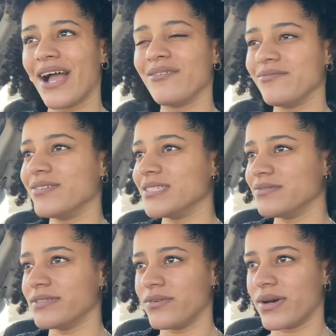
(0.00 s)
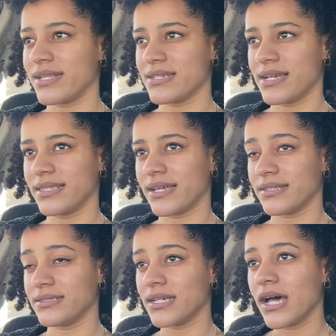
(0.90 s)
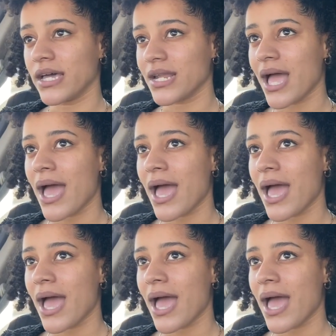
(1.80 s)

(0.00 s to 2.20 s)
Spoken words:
I really, really wanted to get that done.